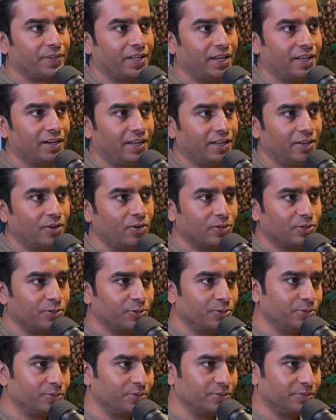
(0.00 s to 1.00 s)
and I got
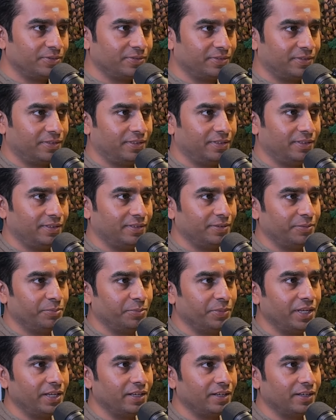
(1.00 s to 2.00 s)
to
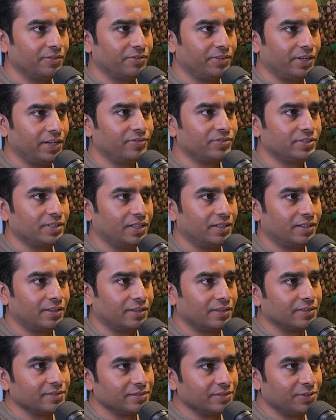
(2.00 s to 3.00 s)
be in a 5-star
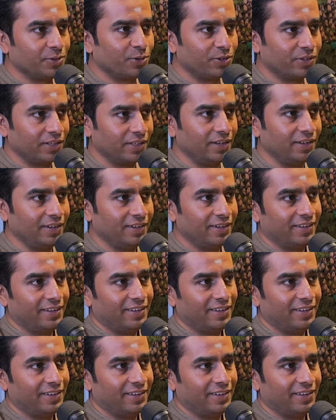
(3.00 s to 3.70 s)
hotel.